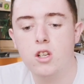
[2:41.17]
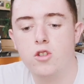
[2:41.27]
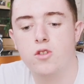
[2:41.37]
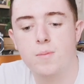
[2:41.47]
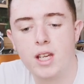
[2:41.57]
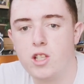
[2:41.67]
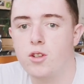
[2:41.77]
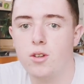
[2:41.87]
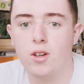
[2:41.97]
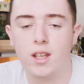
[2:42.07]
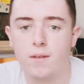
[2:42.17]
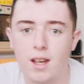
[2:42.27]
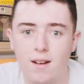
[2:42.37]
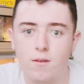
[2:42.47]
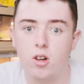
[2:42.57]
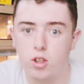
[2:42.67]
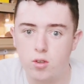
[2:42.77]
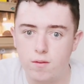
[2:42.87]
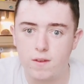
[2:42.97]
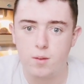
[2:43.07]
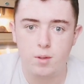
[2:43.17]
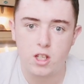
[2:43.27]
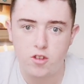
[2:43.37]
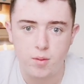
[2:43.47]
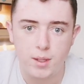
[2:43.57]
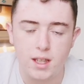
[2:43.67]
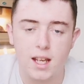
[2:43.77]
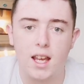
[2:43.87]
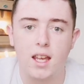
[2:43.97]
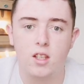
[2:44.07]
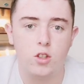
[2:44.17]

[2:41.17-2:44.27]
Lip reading: Just make sure if you have got a UVB strip in there,